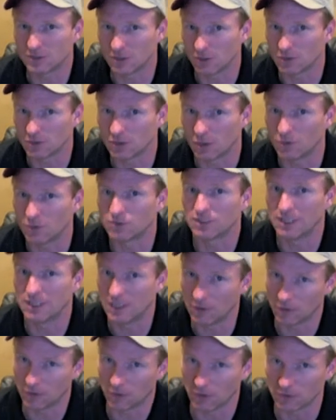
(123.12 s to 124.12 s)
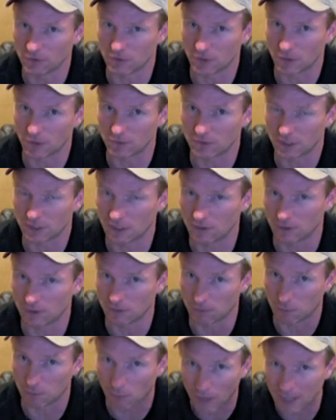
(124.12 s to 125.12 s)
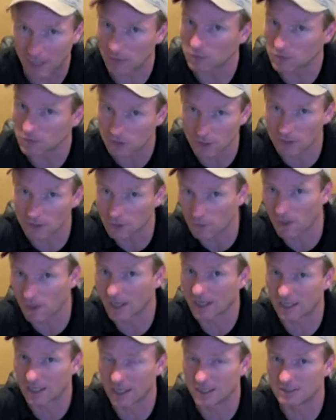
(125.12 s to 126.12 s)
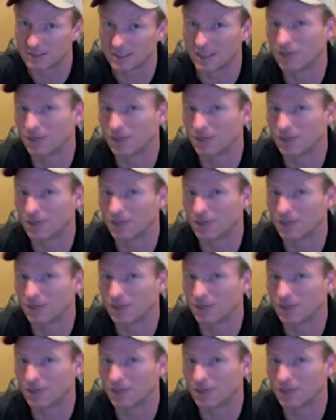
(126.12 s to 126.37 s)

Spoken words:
those notes and hear those notes, and your brain will start to recognize it,